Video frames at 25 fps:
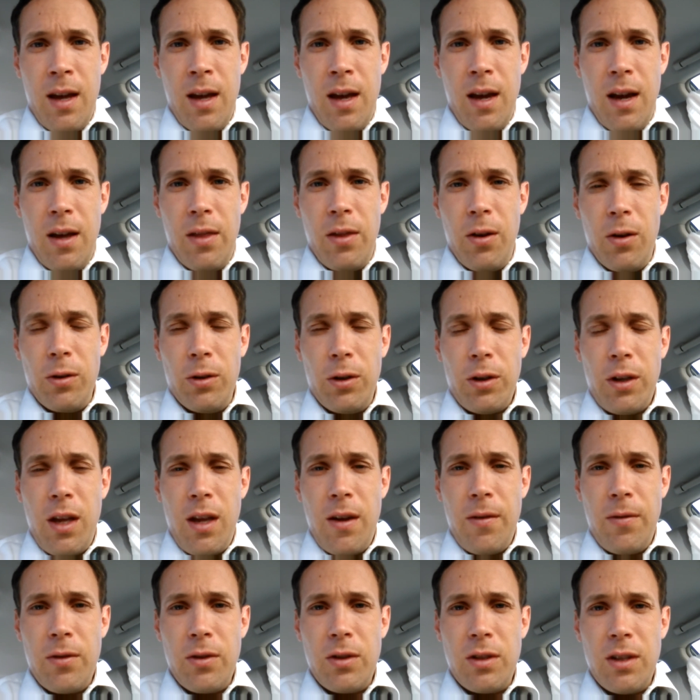And they're looking
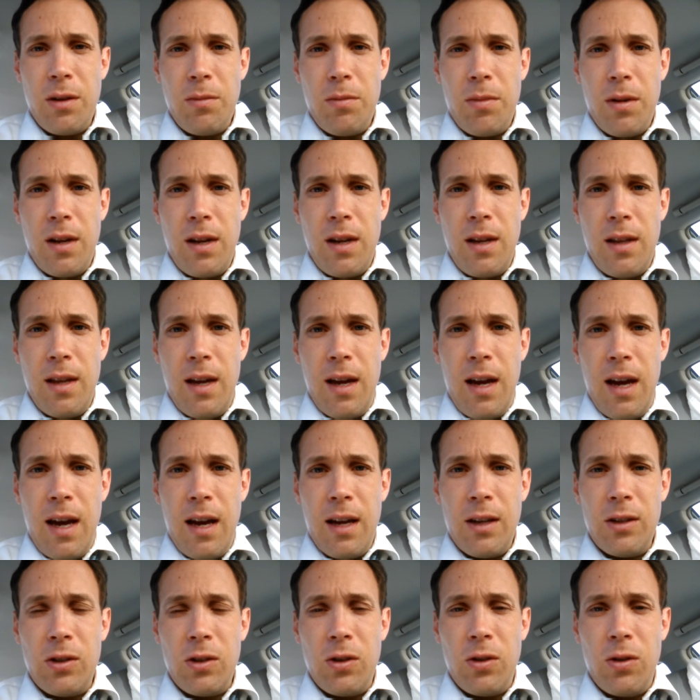for somebody that
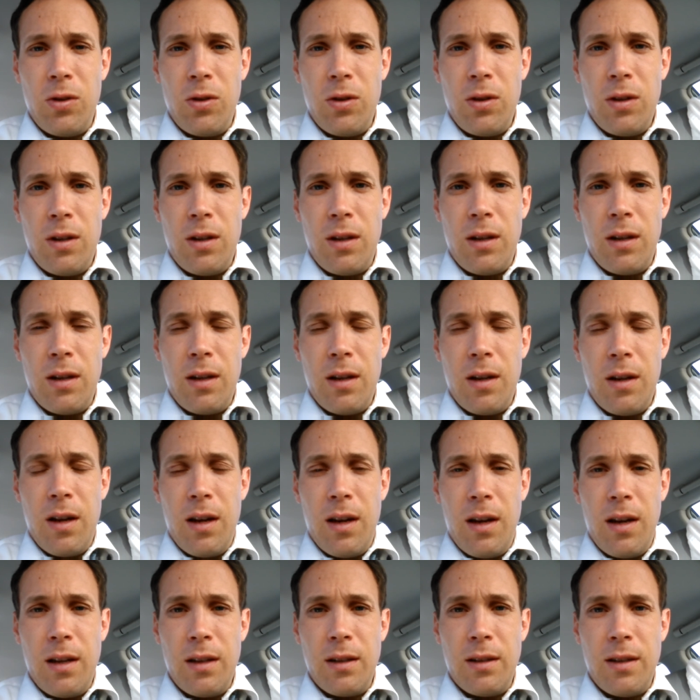has a good
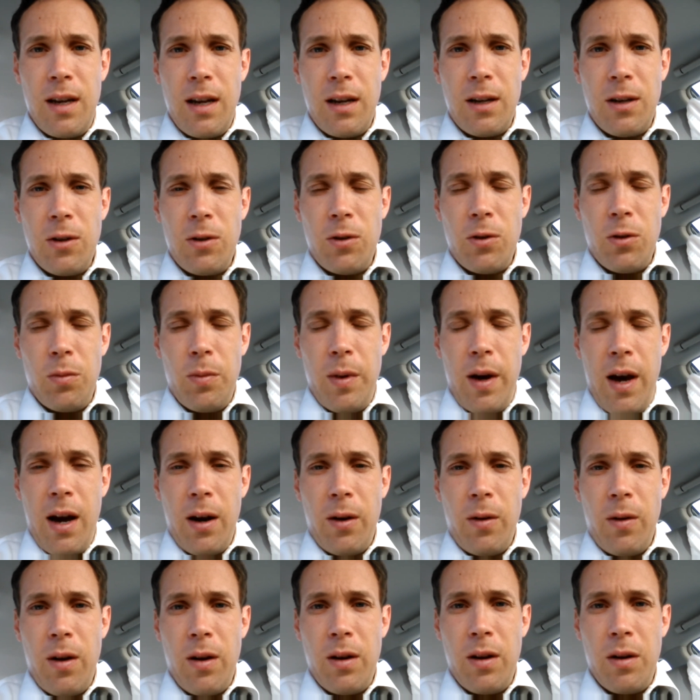uh, technical
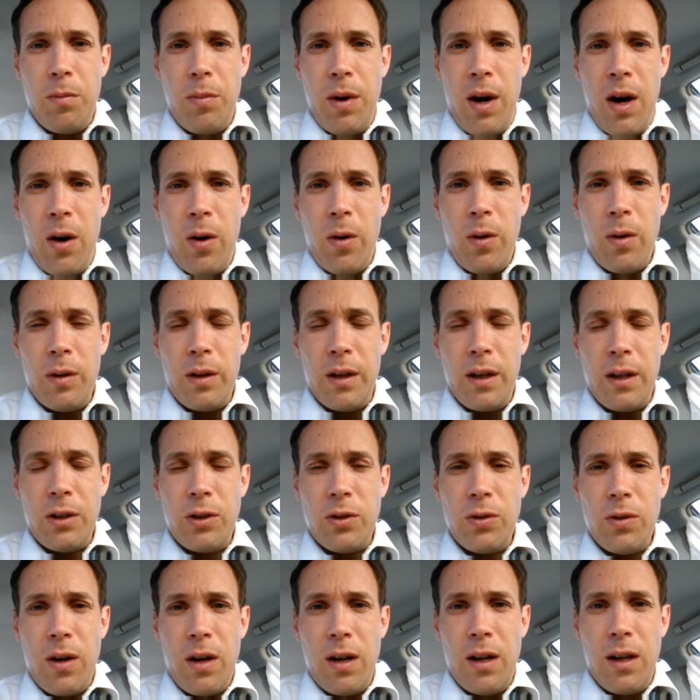background in power
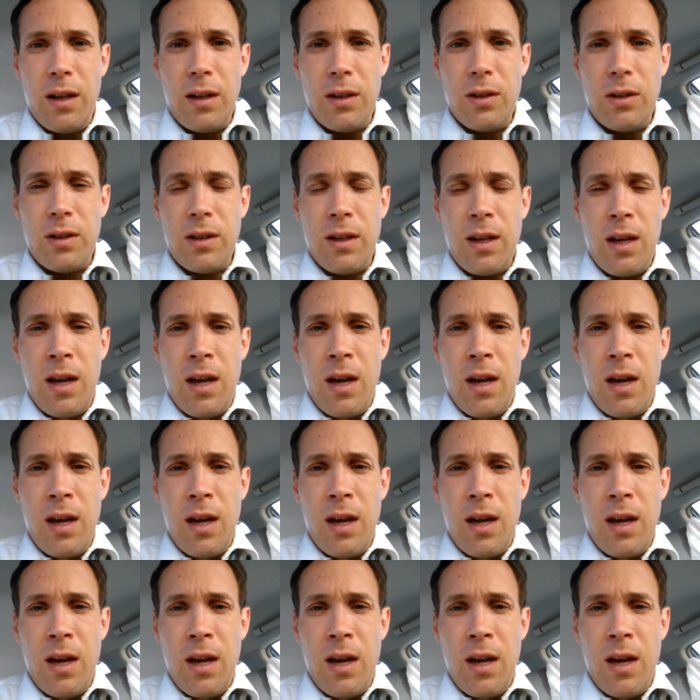electronics